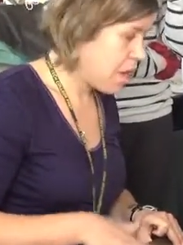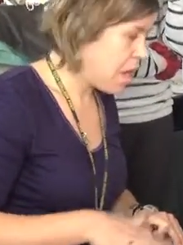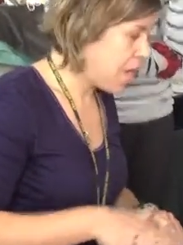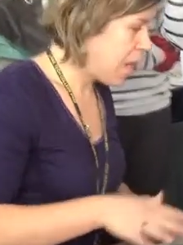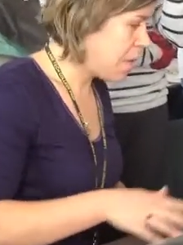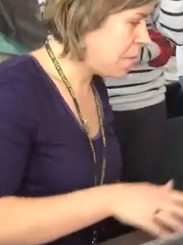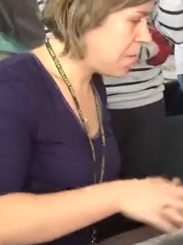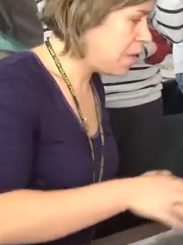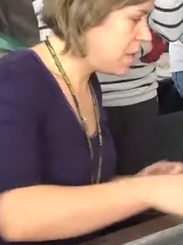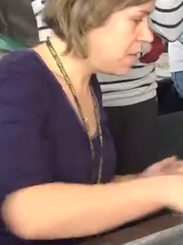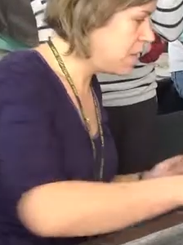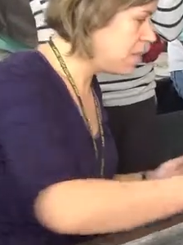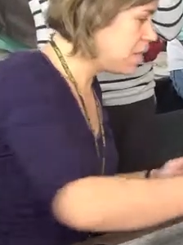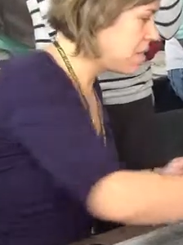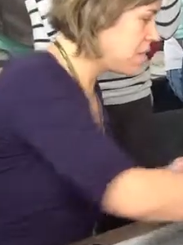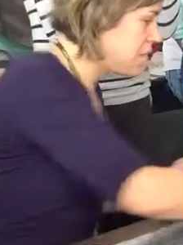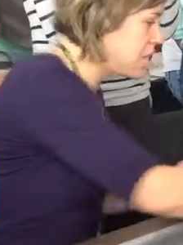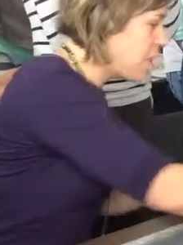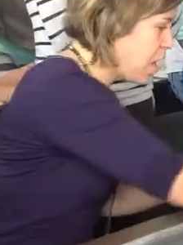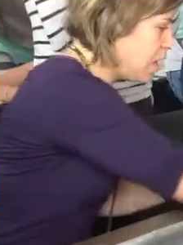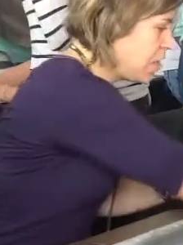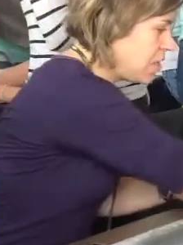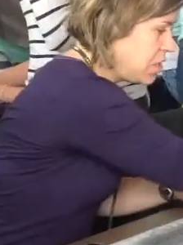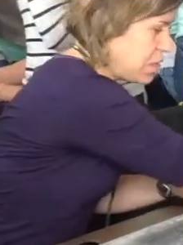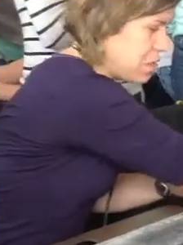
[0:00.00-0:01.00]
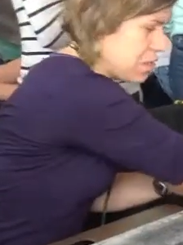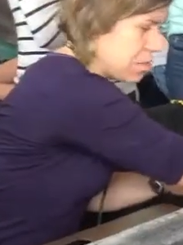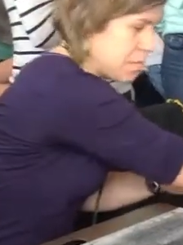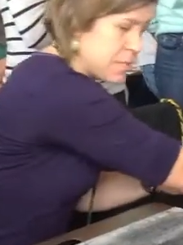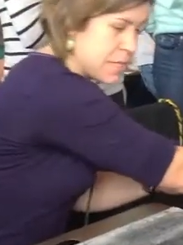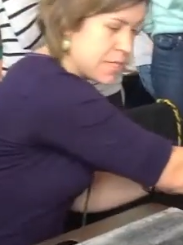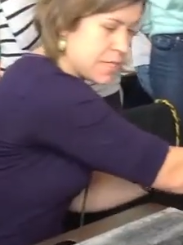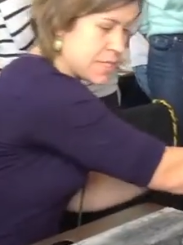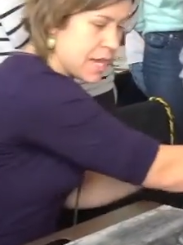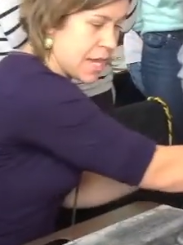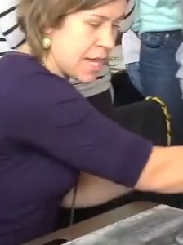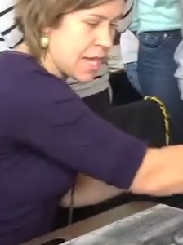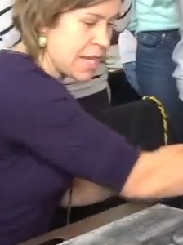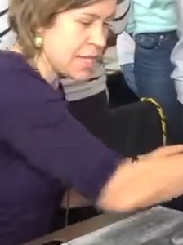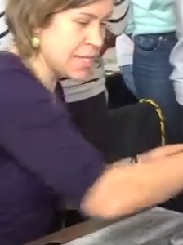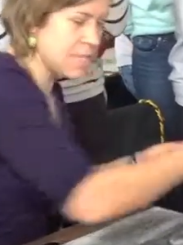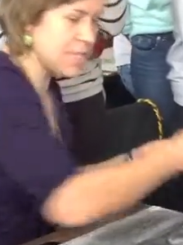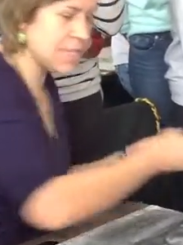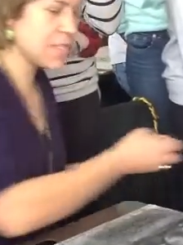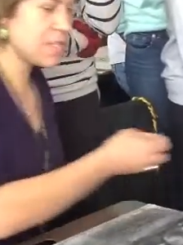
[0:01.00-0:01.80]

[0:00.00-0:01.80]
I wanted to talk to you, besides,